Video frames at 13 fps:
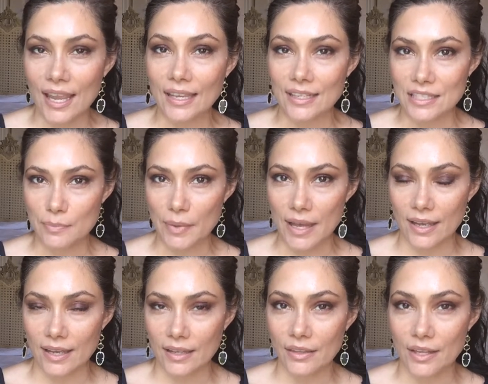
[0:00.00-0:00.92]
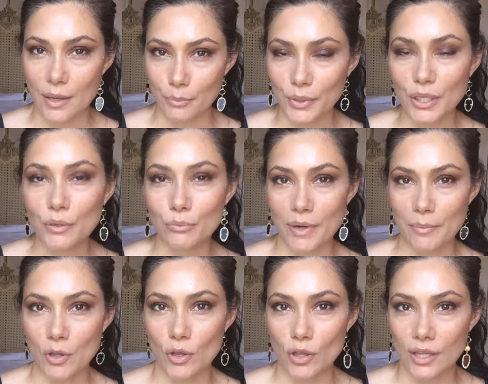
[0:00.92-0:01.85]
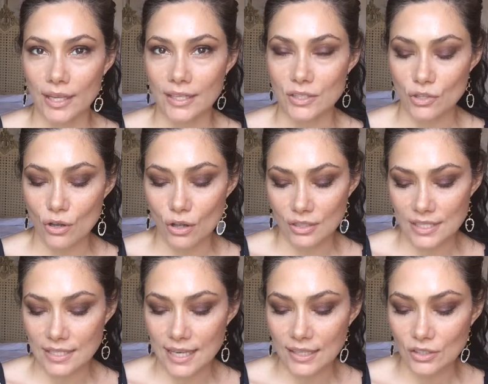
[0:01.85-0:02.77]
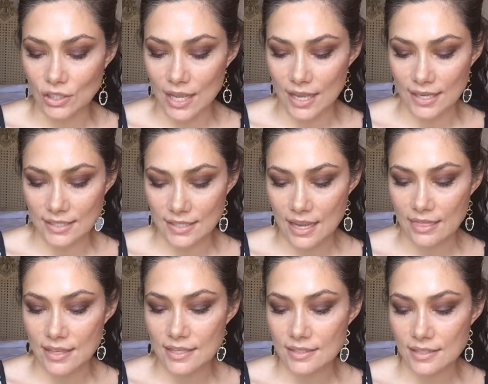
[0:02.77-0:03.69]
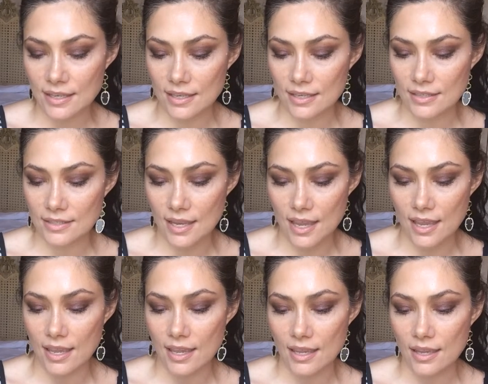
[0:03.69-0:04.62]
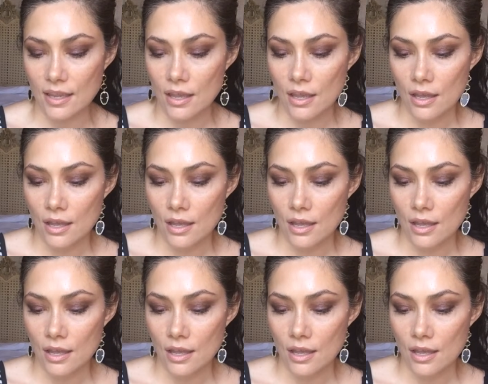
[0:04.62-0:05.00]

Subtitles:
and it's by the company Rimmel, and it's called Scandaleyes. And this is a